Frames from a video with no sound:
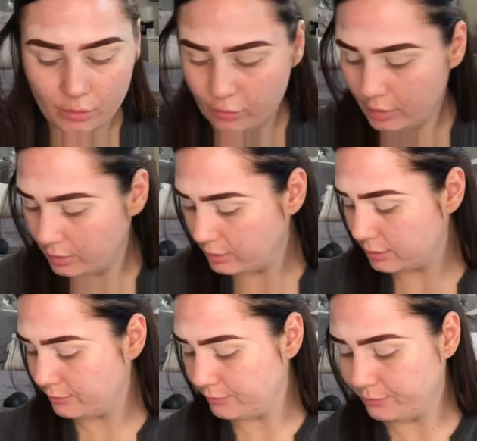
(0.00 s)
Right.
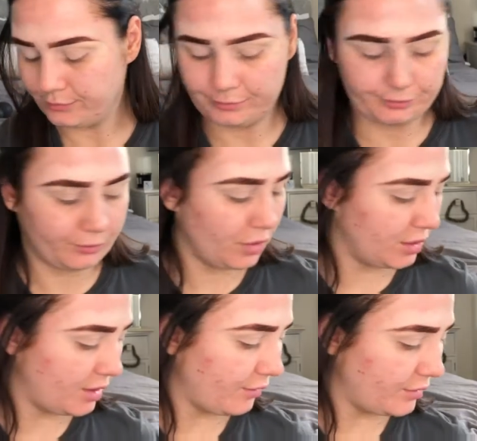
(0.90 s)

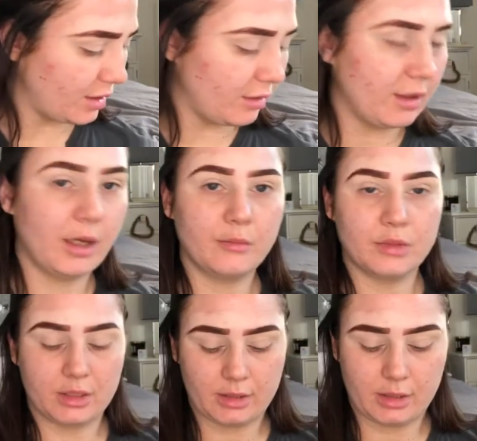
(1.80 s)
Once I've done that, I'm
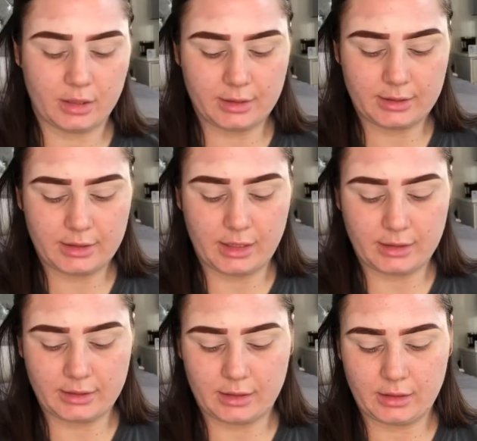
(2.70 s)
just going to
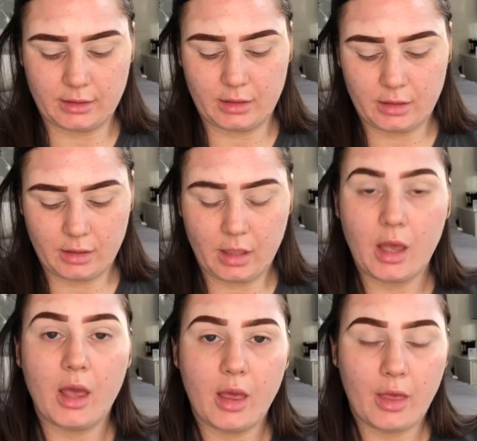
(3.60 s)
set
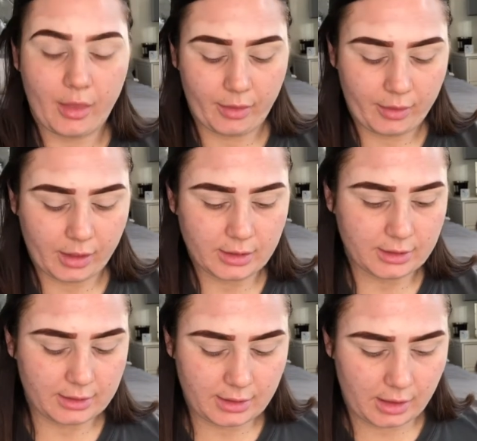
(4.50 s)
the
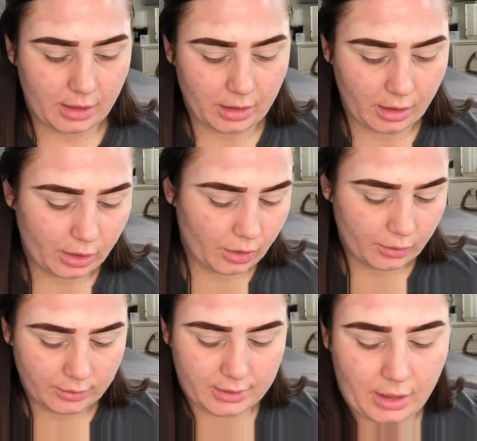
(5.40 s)
concealer
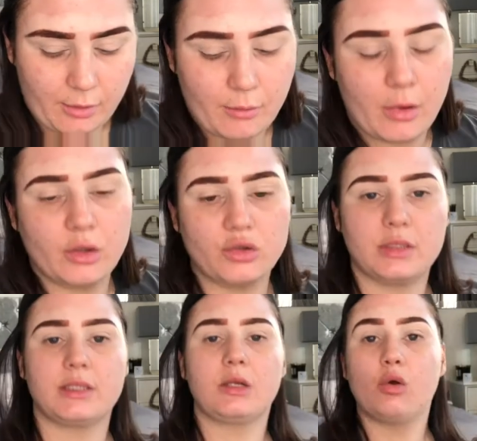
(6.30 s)
using my
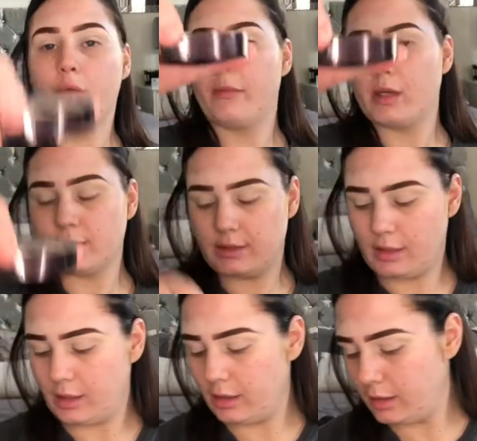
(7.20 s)
trusted Laura
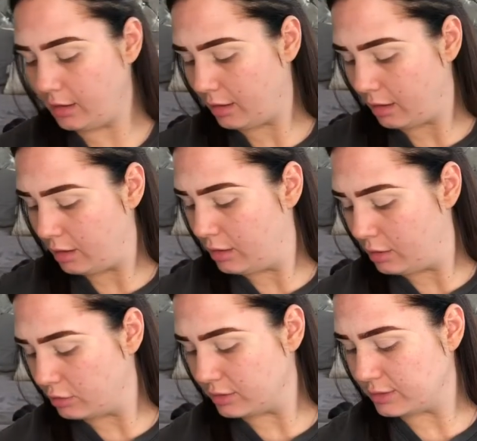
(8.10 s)
Mercier
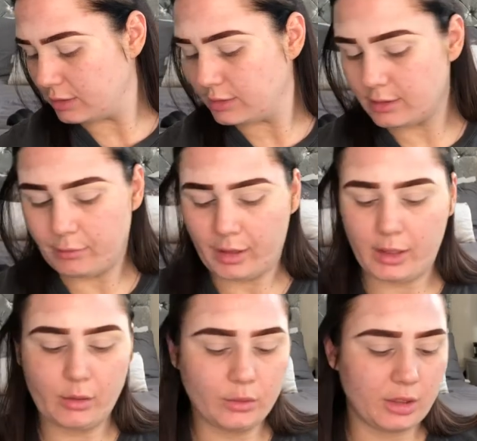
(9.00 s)
translucent
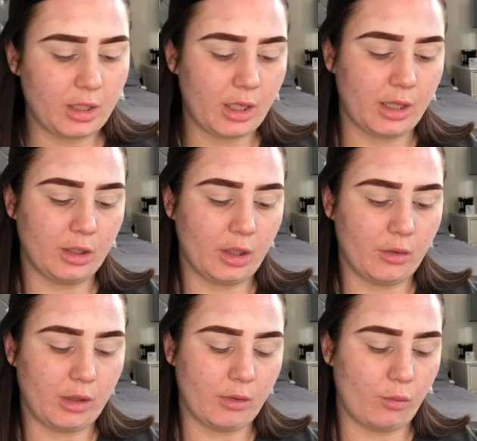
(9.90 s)
powder and
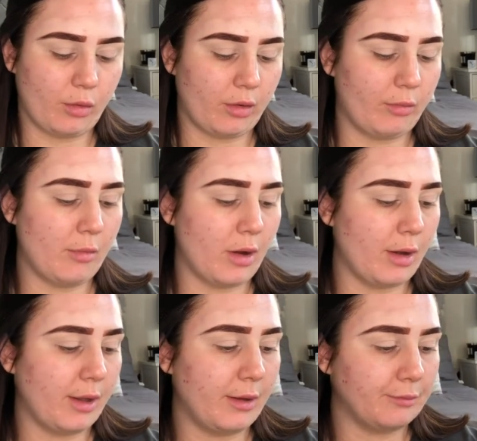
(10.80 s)
going in with
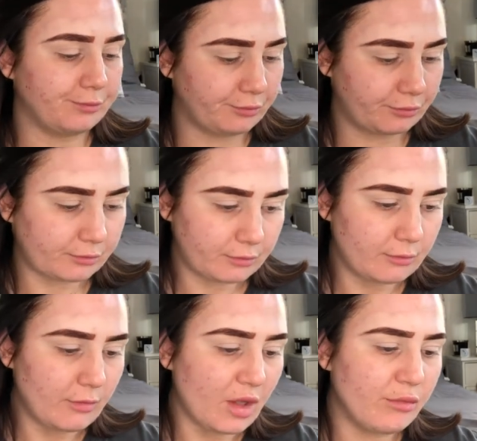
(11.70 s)
my
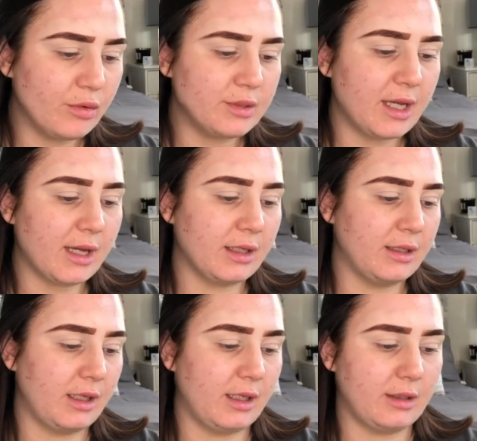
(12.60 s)
Real
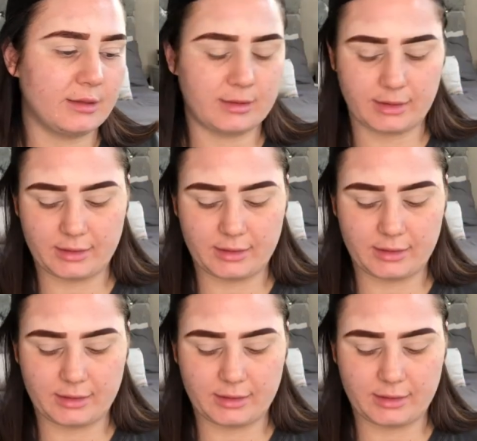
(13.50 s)
Techniques